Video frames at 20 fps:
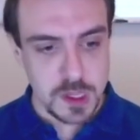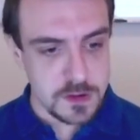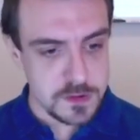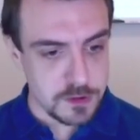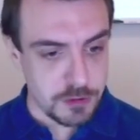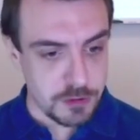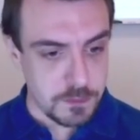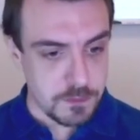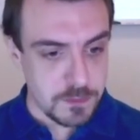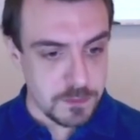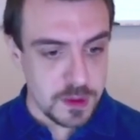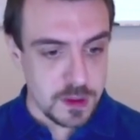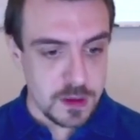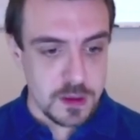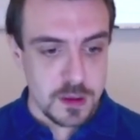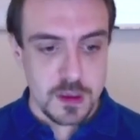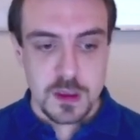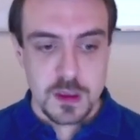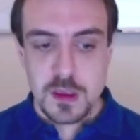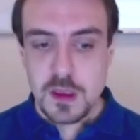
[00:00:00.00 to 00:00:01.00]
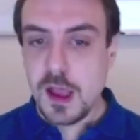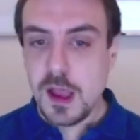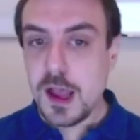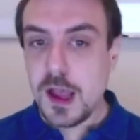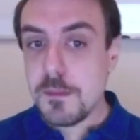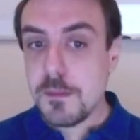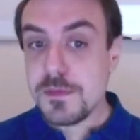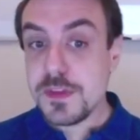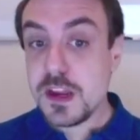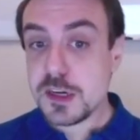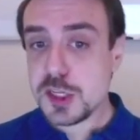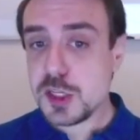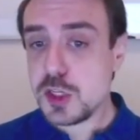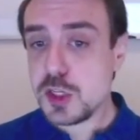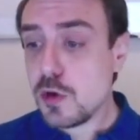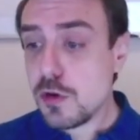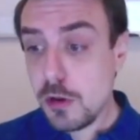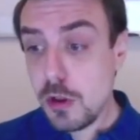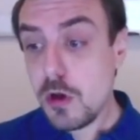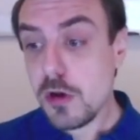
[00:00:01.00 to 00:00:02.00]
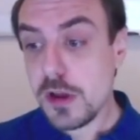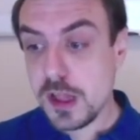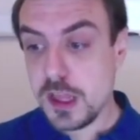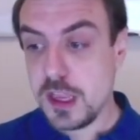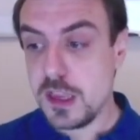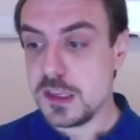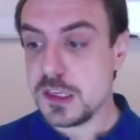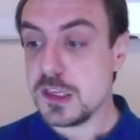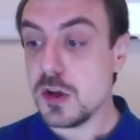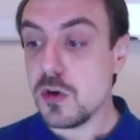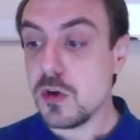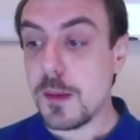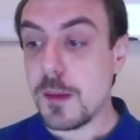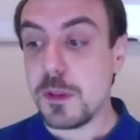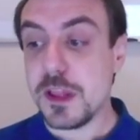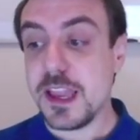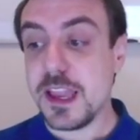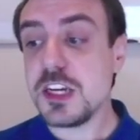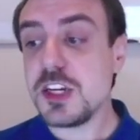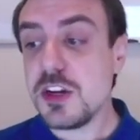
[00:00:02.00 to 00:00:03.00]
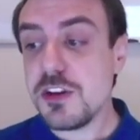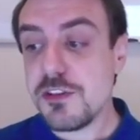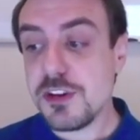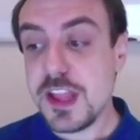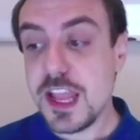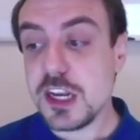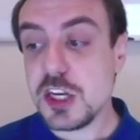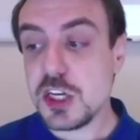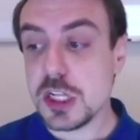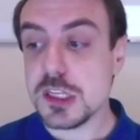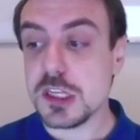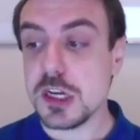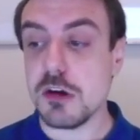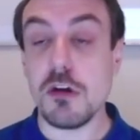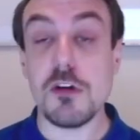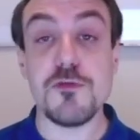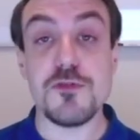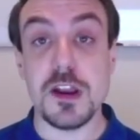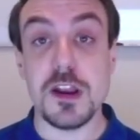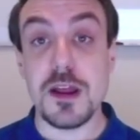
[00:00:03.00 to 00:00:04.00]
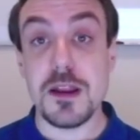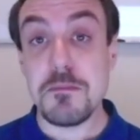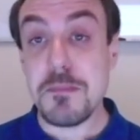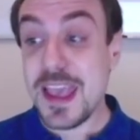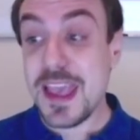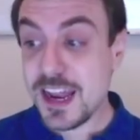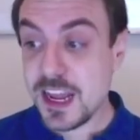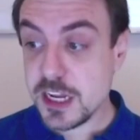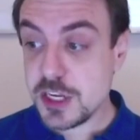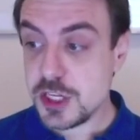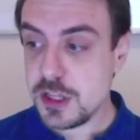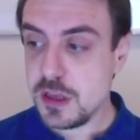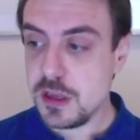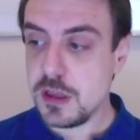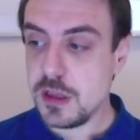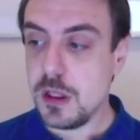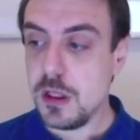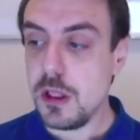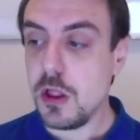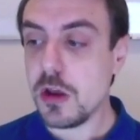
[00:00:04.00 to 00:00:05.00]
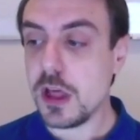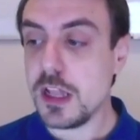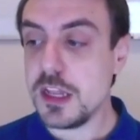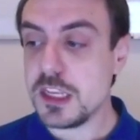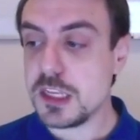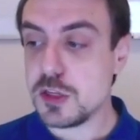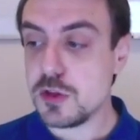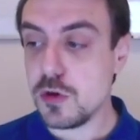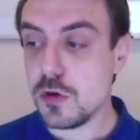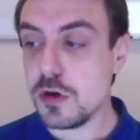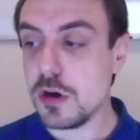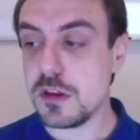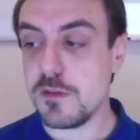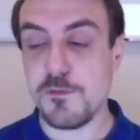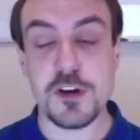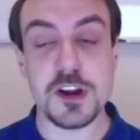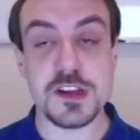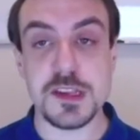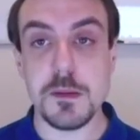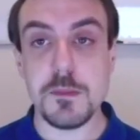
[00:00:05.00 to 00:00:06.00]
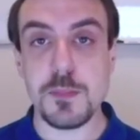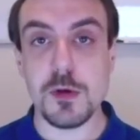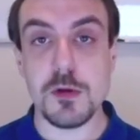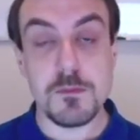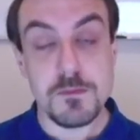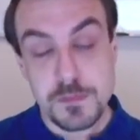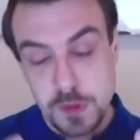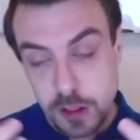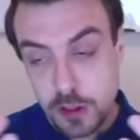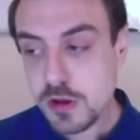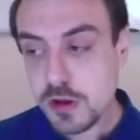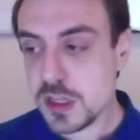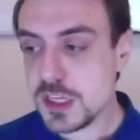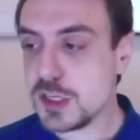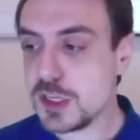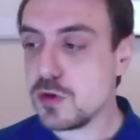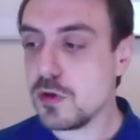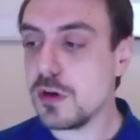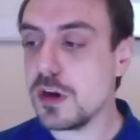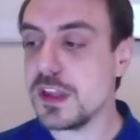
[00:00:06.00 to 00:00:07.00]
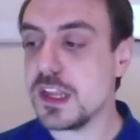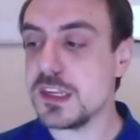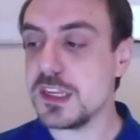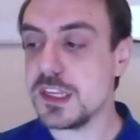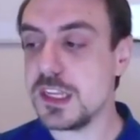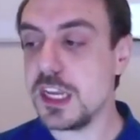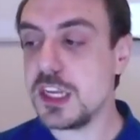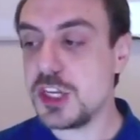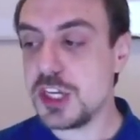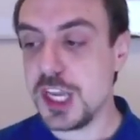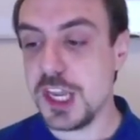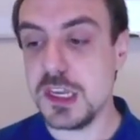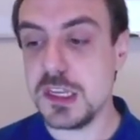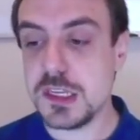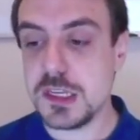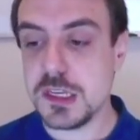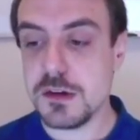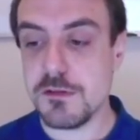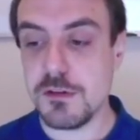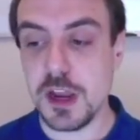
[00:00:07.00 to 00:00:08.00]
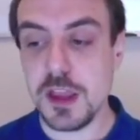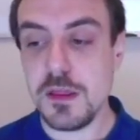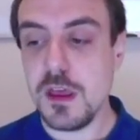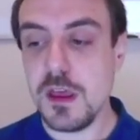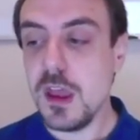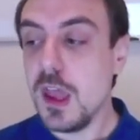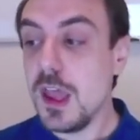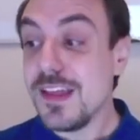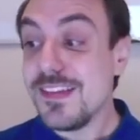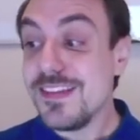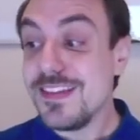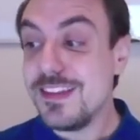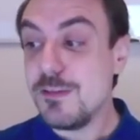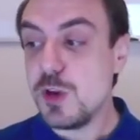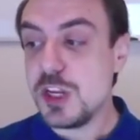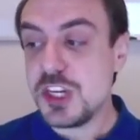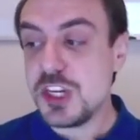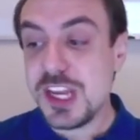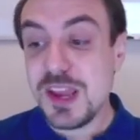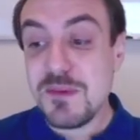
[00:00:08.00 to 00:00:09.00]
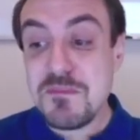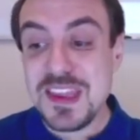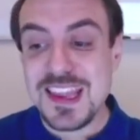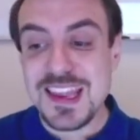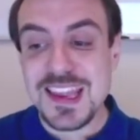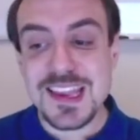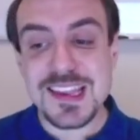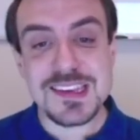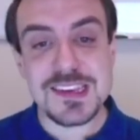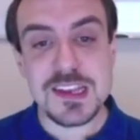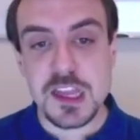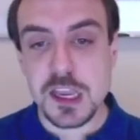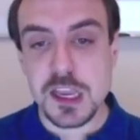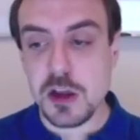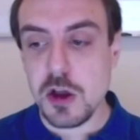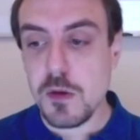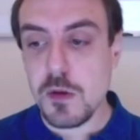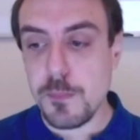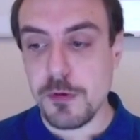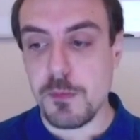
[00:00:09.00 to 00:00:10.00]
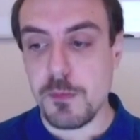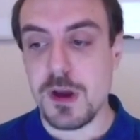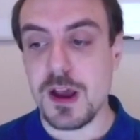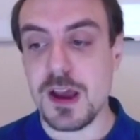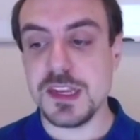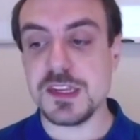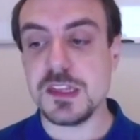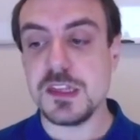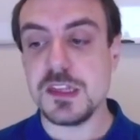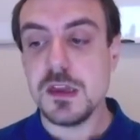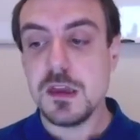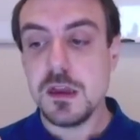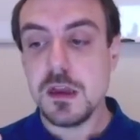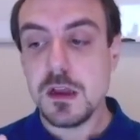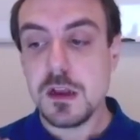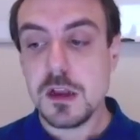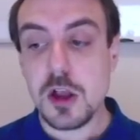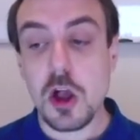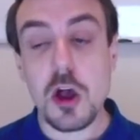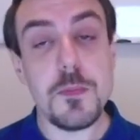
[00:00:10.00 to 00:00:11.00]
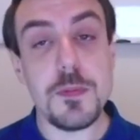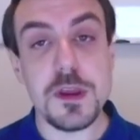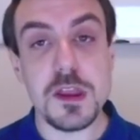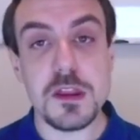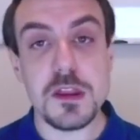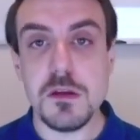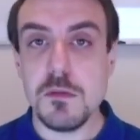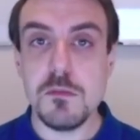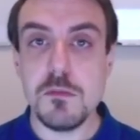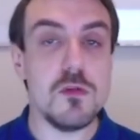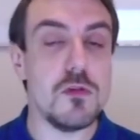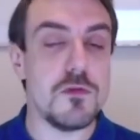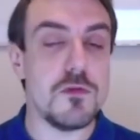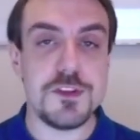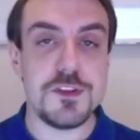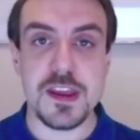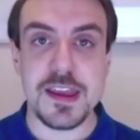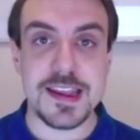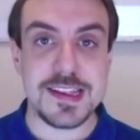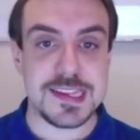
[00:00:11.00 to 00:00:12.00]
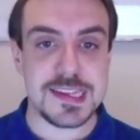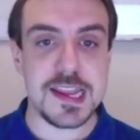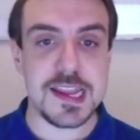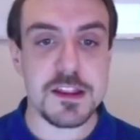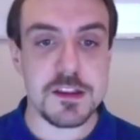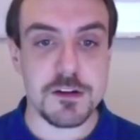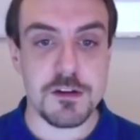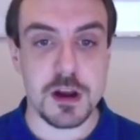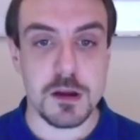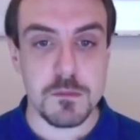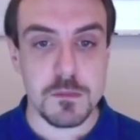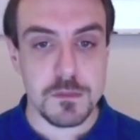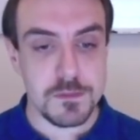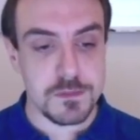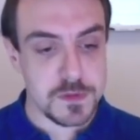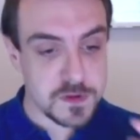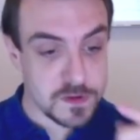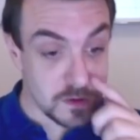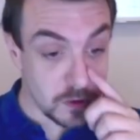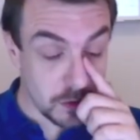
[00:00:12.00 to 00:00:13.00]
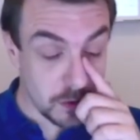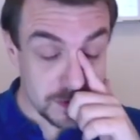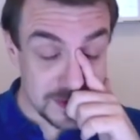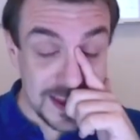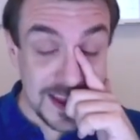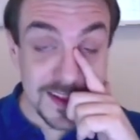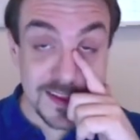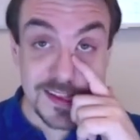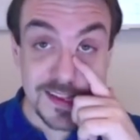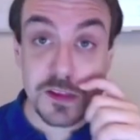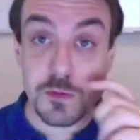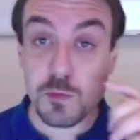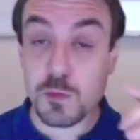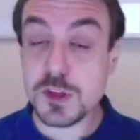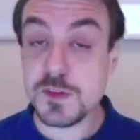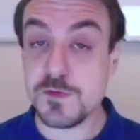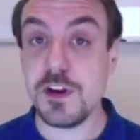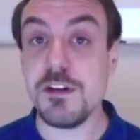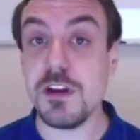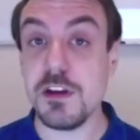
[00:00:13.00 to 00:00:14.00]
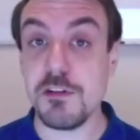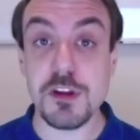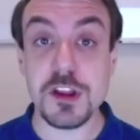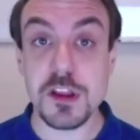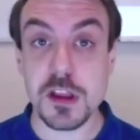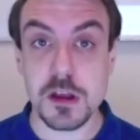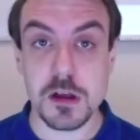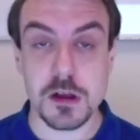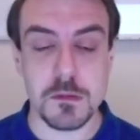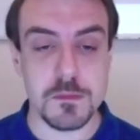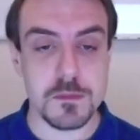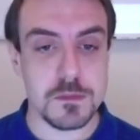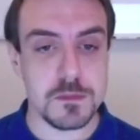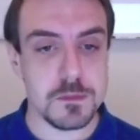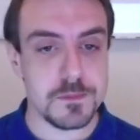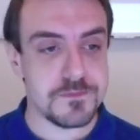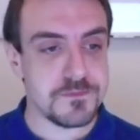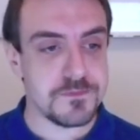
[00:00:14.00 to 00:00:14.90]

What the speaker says: Sorry. They're stored locally. So application credentials are often unmanaged, locally stored, for example, locally stored SSH keys, right? Which can be easily compromised, copied, moved, etc. So that was very critical.